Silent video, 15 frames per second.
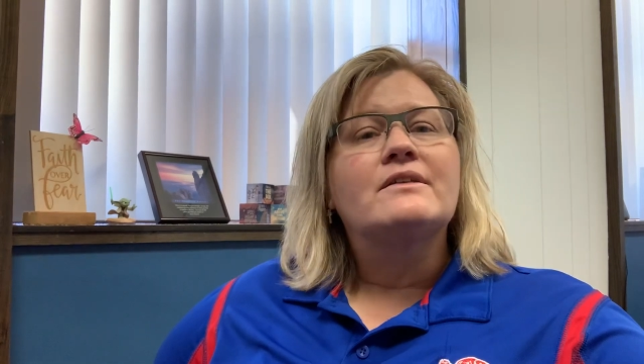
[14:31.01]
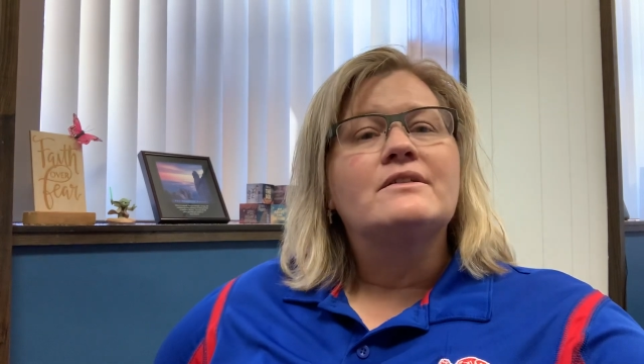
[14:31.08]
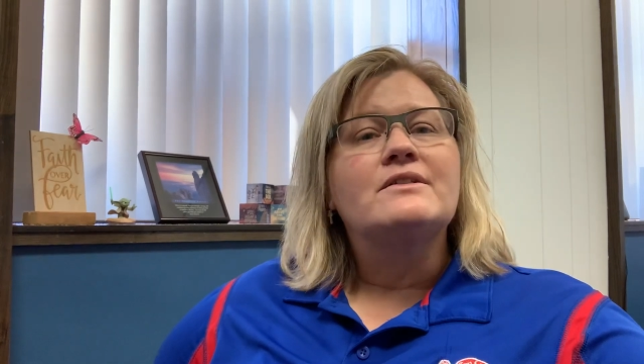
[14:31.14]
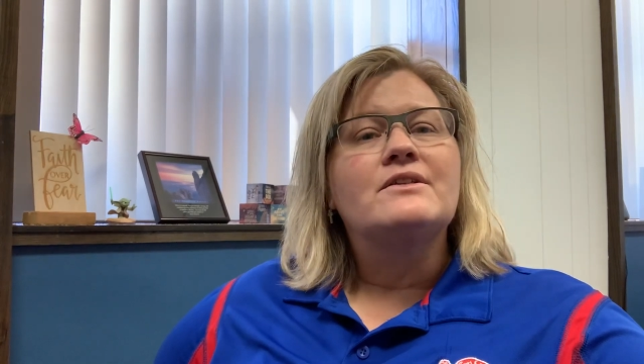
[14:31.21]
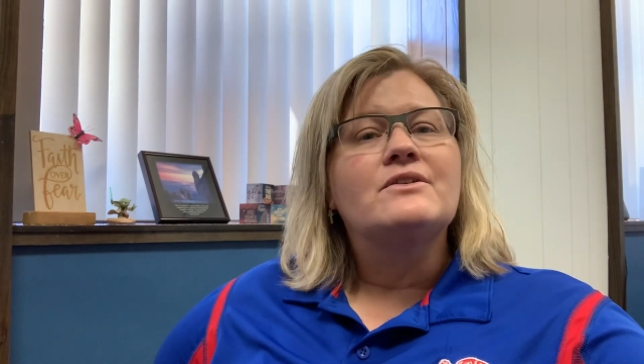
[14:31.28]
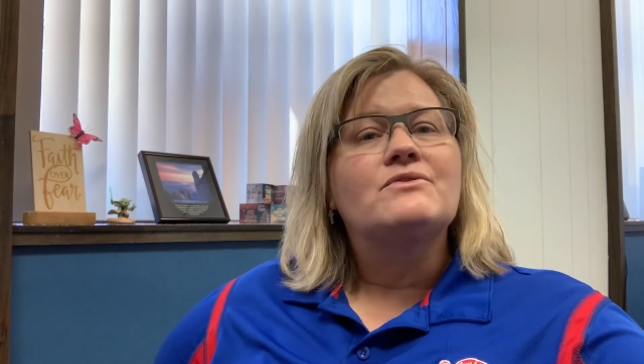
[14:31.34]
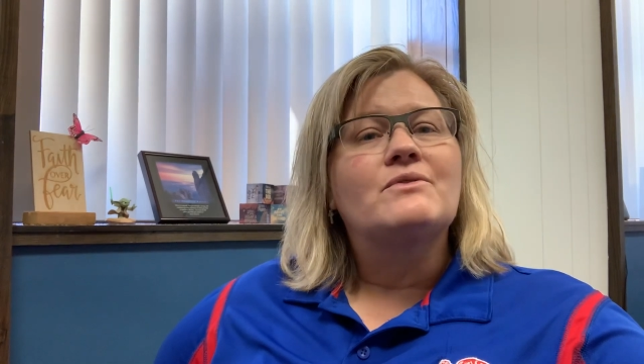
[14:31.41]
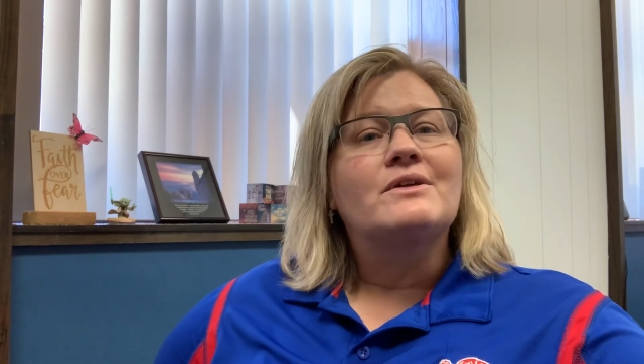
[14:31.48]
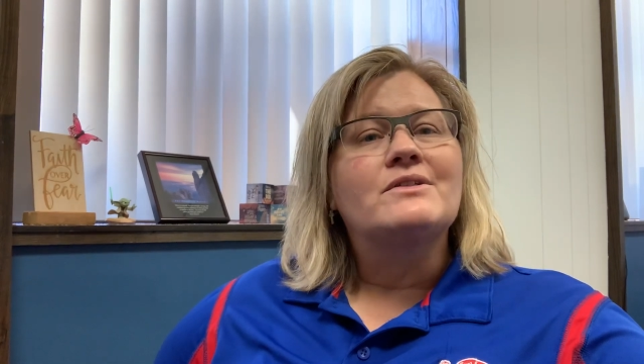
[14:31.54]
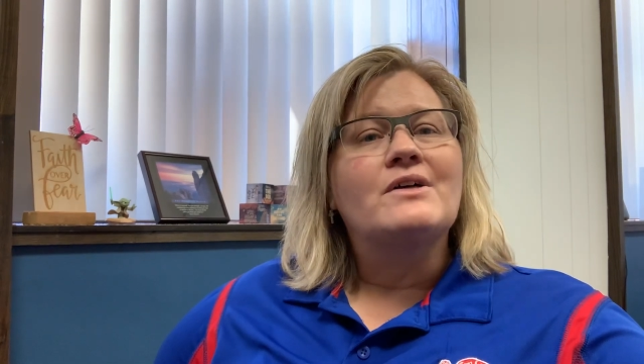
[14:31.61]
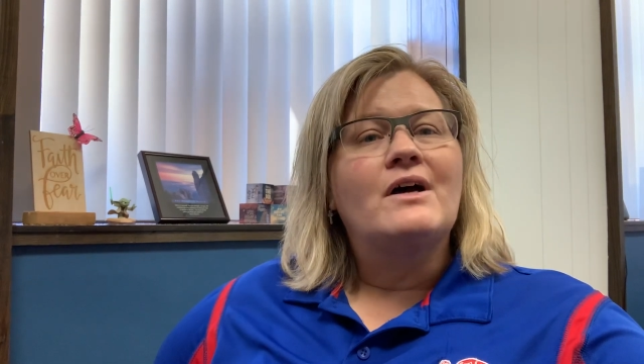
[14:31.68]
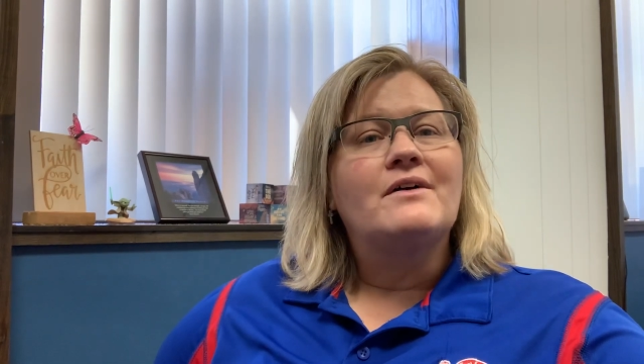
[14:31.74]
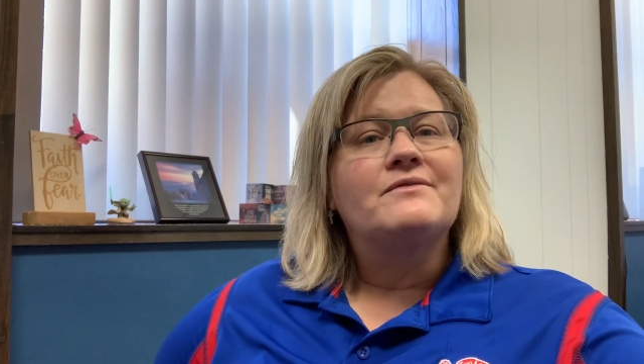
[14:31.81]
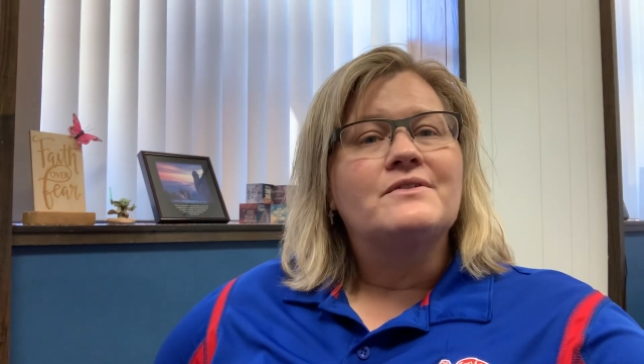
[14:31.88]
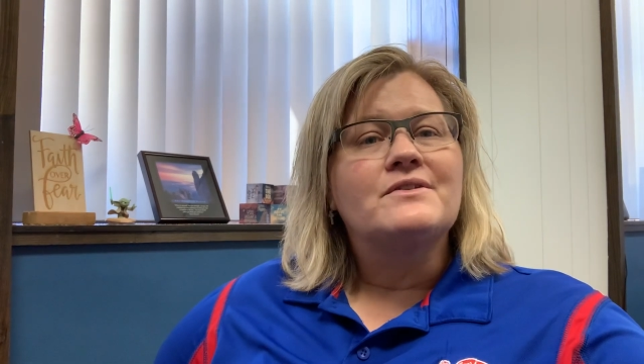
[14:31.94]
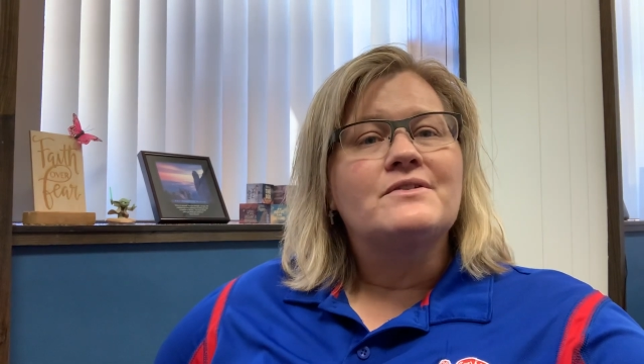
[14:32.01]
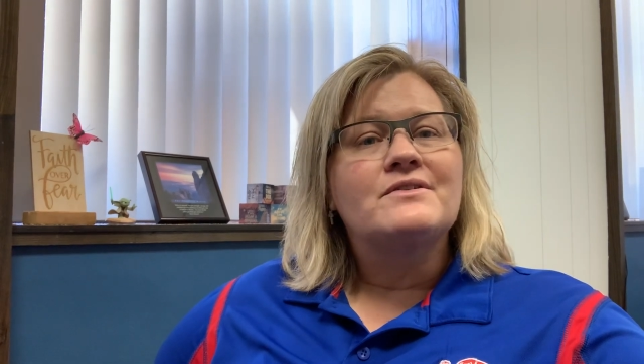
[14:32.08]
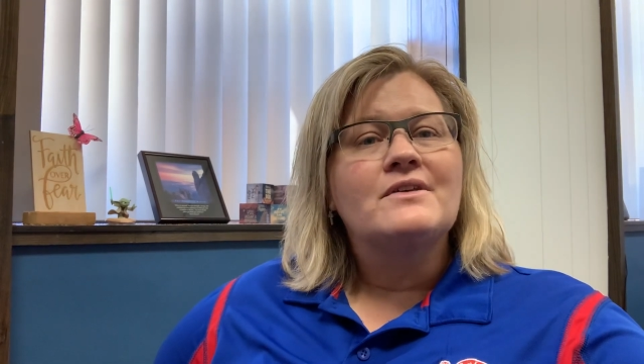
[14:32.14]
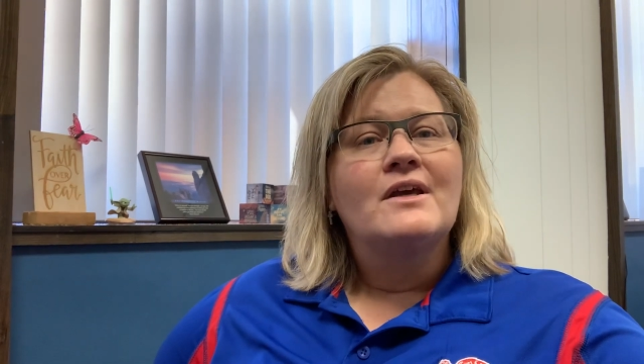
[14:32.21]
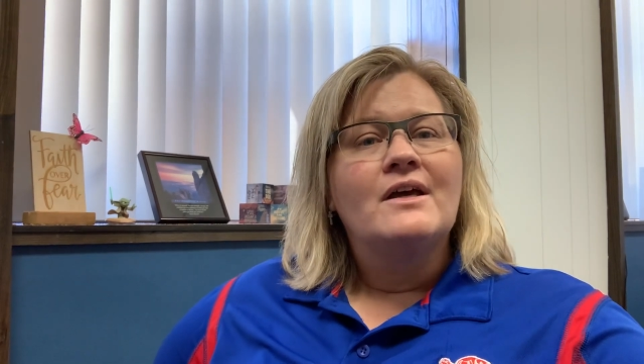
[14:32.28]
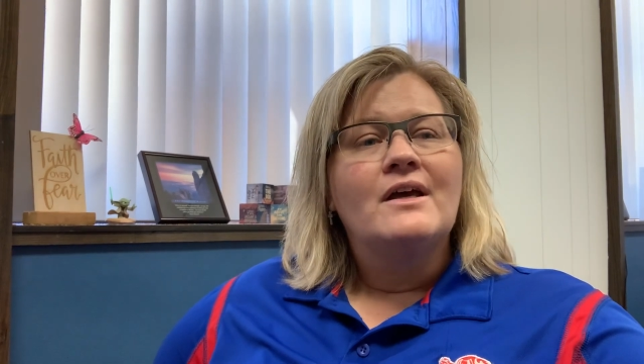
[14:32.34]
the district office.